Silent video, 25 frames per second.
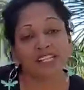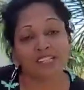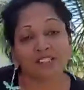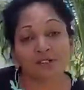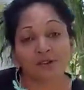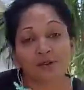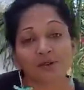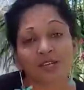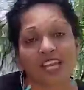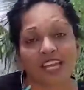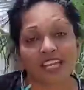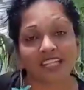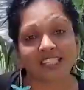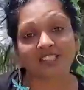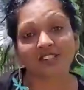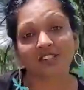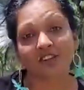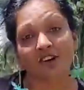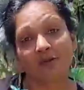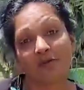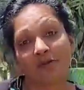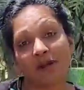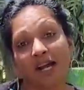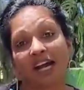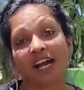let's go get
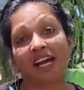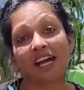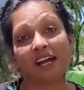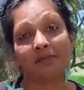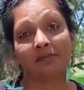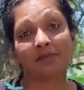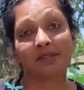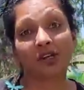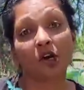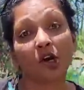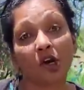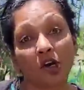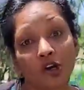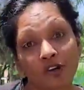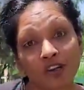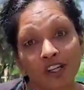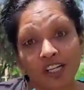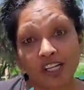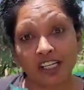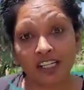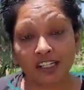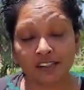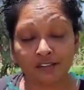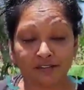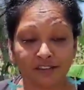some um, curry
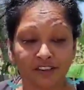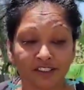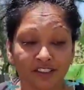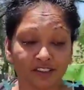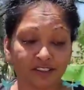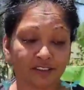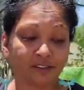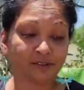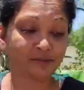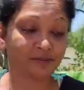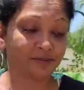leaves.